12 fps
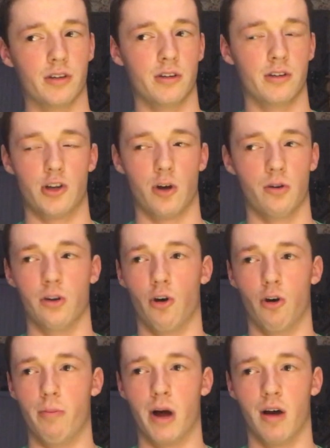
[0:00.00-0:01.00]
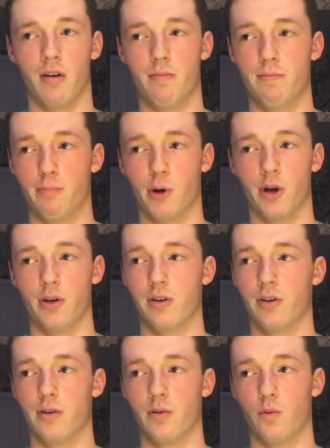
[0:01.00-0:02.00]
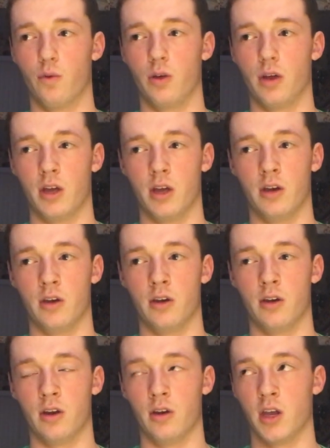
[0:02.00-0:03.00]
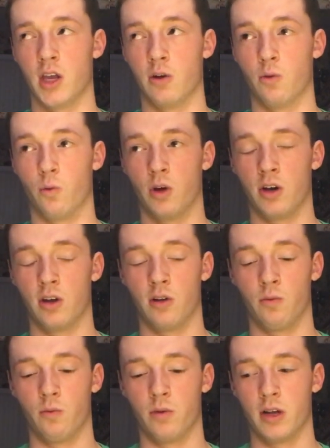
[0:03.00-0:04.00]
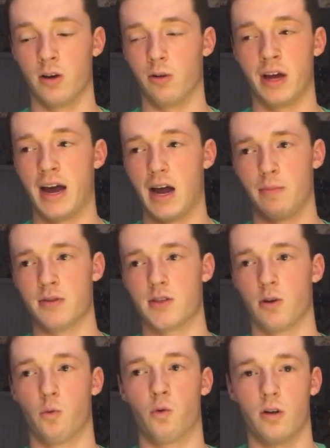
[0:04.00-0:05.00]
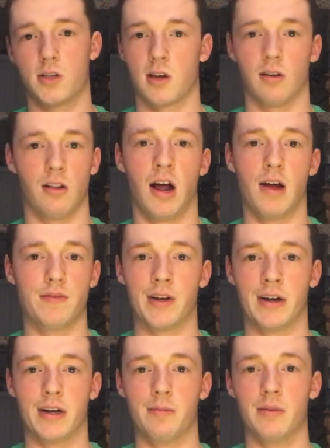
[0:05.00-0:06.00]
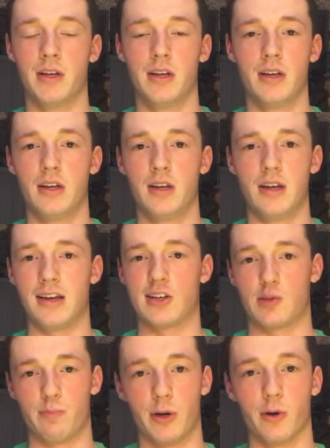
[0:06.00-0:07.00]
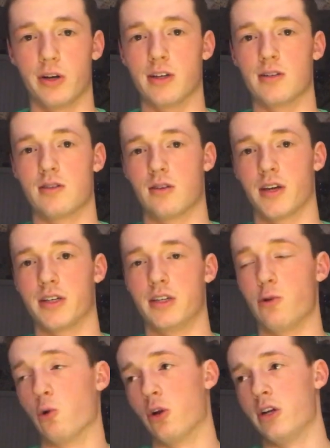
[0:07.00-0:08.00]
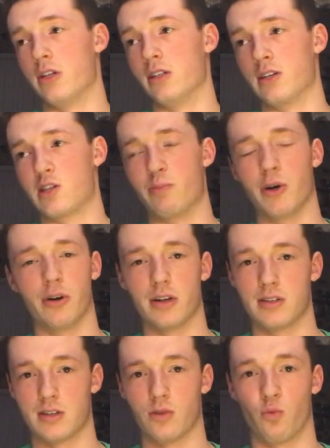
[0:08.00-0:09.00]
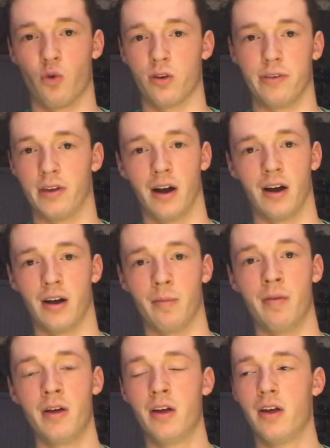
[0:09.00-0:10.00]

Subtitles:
in, don't know about it, but it only happens in a once-in-a-lifetime experience. Like, you only experience it one time,